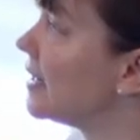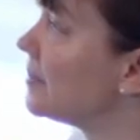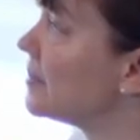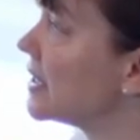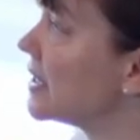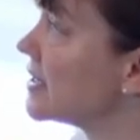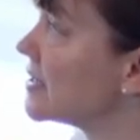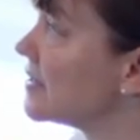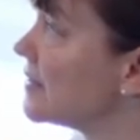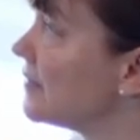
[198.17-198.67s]

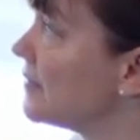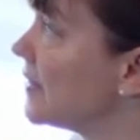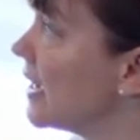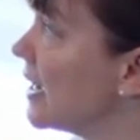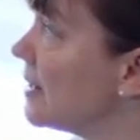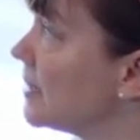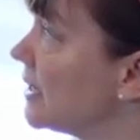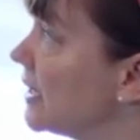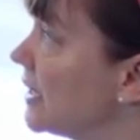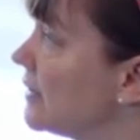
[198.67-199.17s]
because of
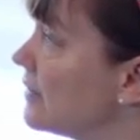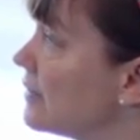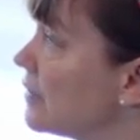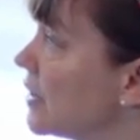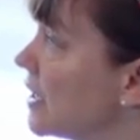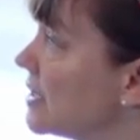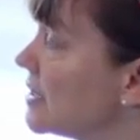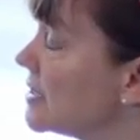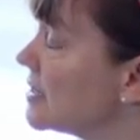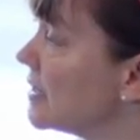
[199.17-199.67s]
family and
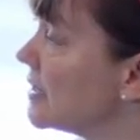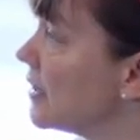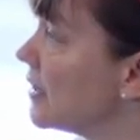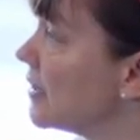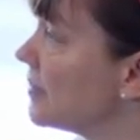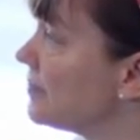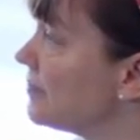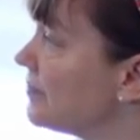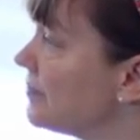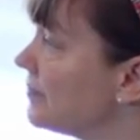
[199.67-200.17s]
friends
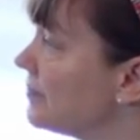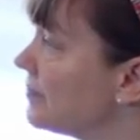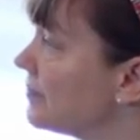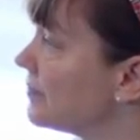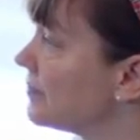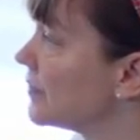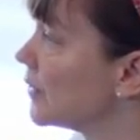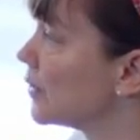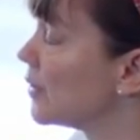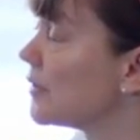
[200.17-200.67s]
there,
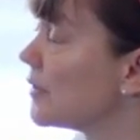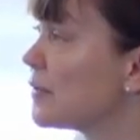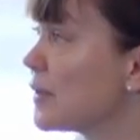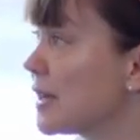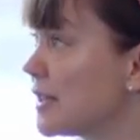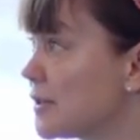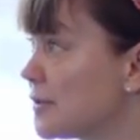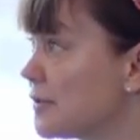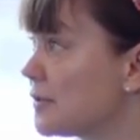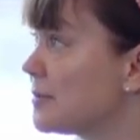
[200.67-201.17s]
or
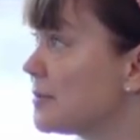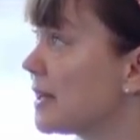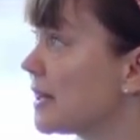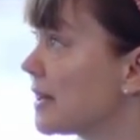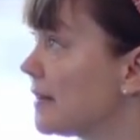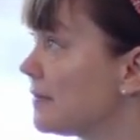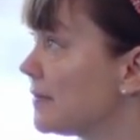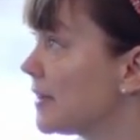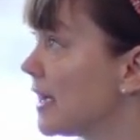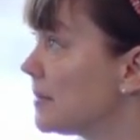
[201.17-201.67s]
friends who have
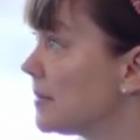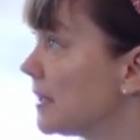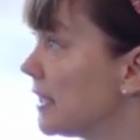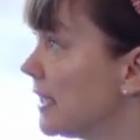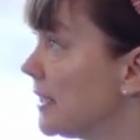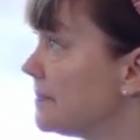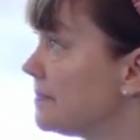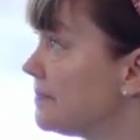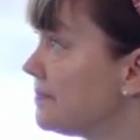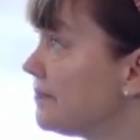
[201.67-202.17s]
become
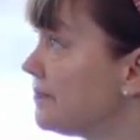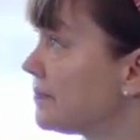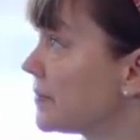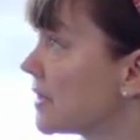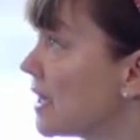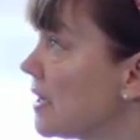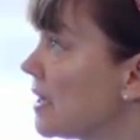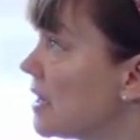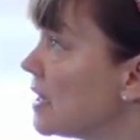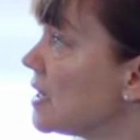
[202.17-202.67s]
family.
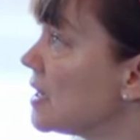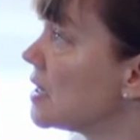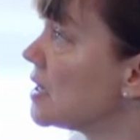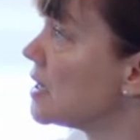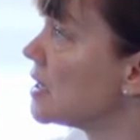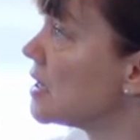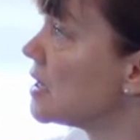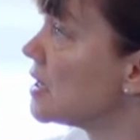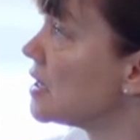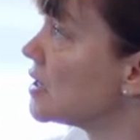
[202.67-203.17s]

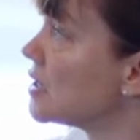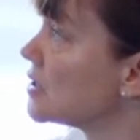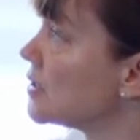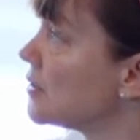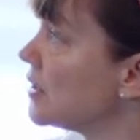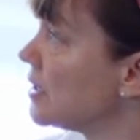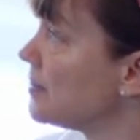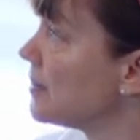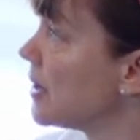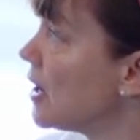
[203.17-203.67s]
So
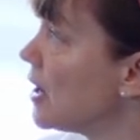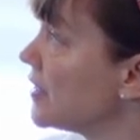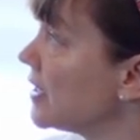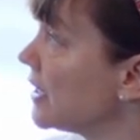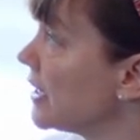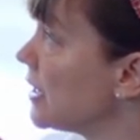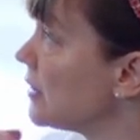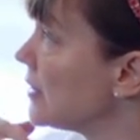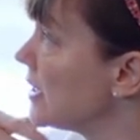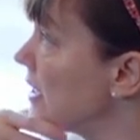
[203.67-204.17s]
the
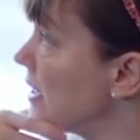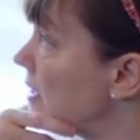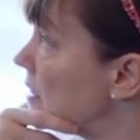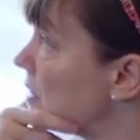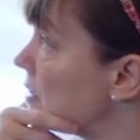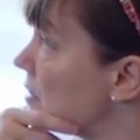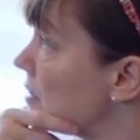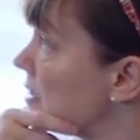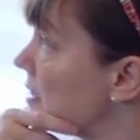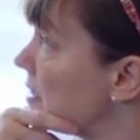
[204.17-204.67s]
apothecary
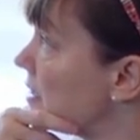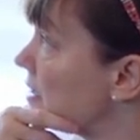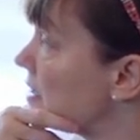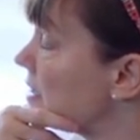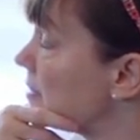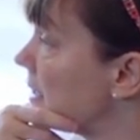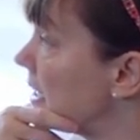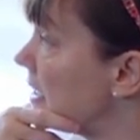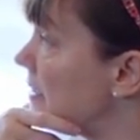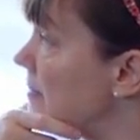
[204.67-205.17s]
here,
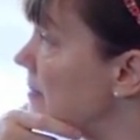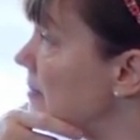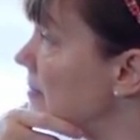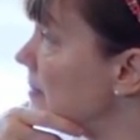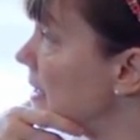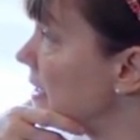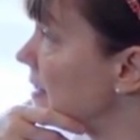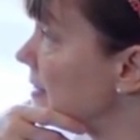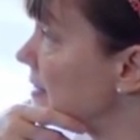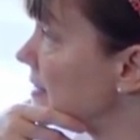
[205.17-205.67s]
Tibetan
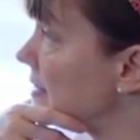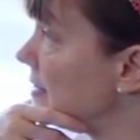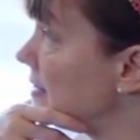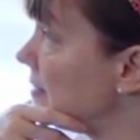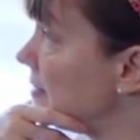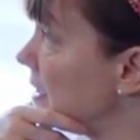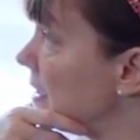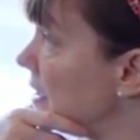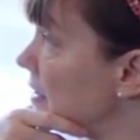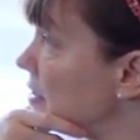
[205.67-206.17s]

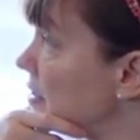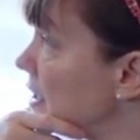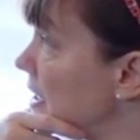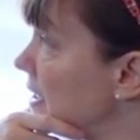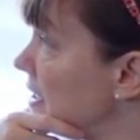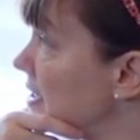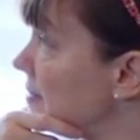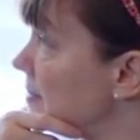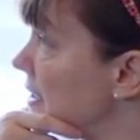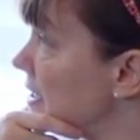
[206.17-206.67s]
medicine and
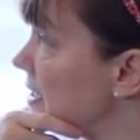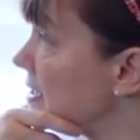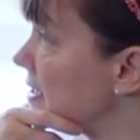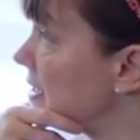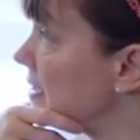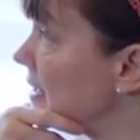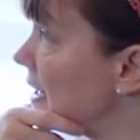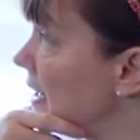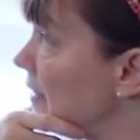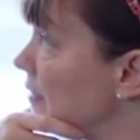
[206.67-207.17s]
Chinese
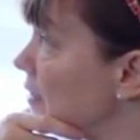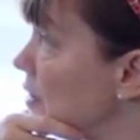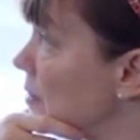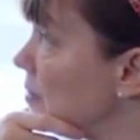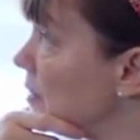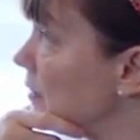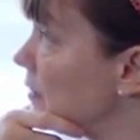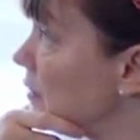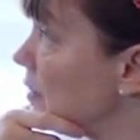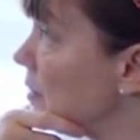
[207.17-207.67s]
medicine have
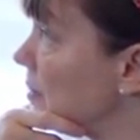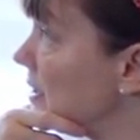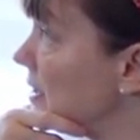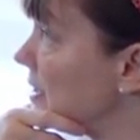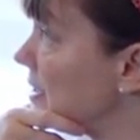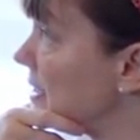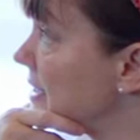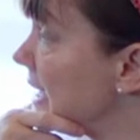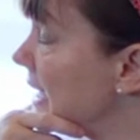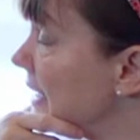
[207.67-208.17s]
herbal
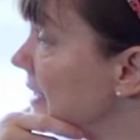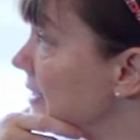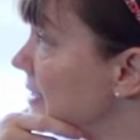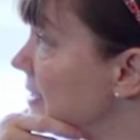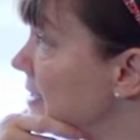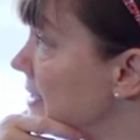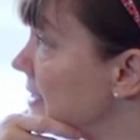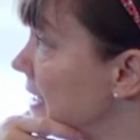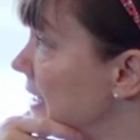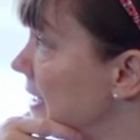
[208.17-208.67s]
formulas that
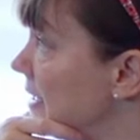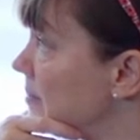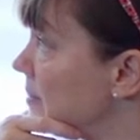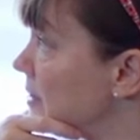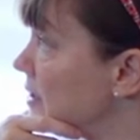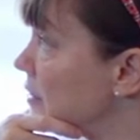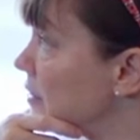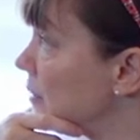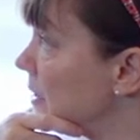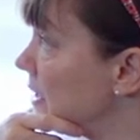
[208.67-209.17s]
contain
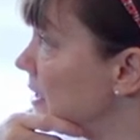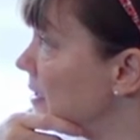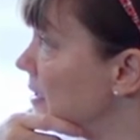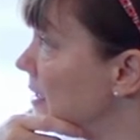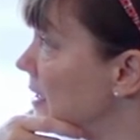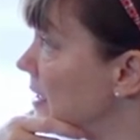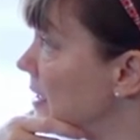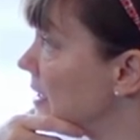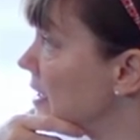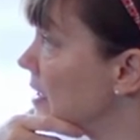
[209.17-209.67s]
between
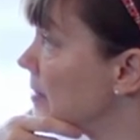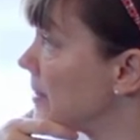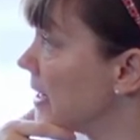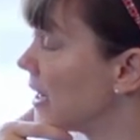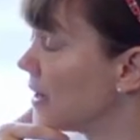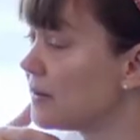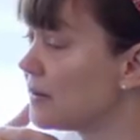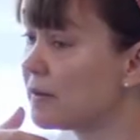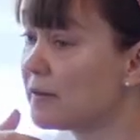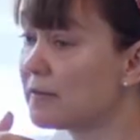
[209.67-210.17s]

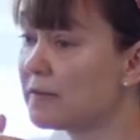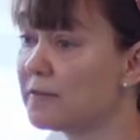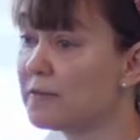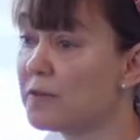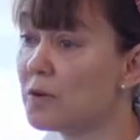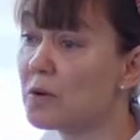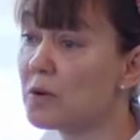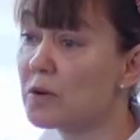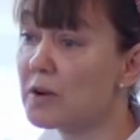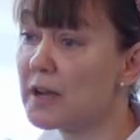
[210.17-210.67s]
about
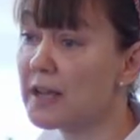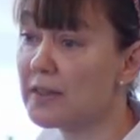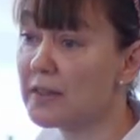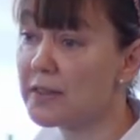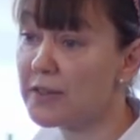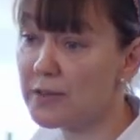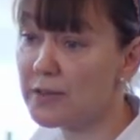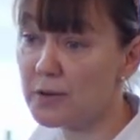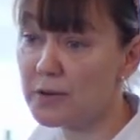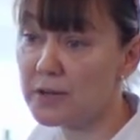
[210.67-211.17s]
4 and
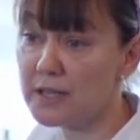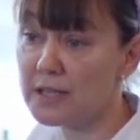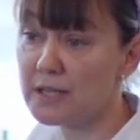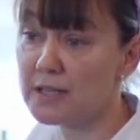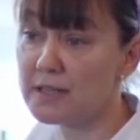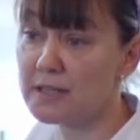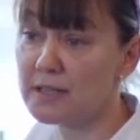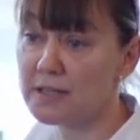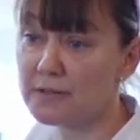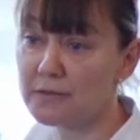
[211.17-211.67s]

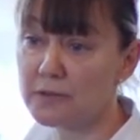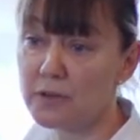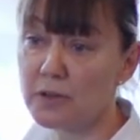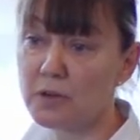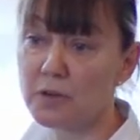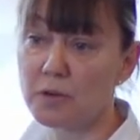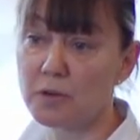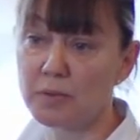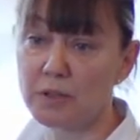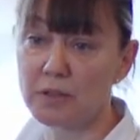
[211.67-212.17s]
30
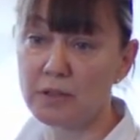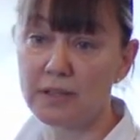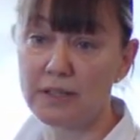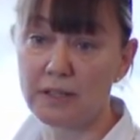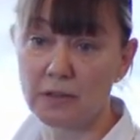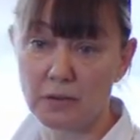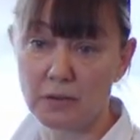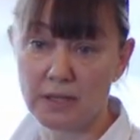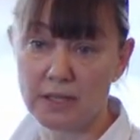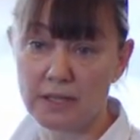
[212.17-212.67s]
different herbal
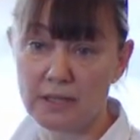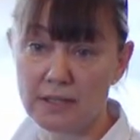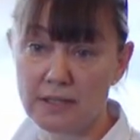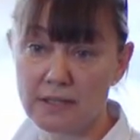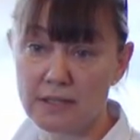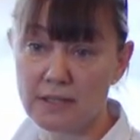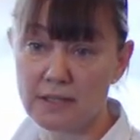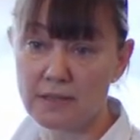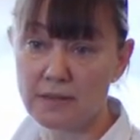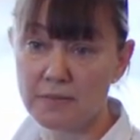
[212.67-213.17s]

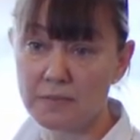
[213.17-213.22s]
ingredients.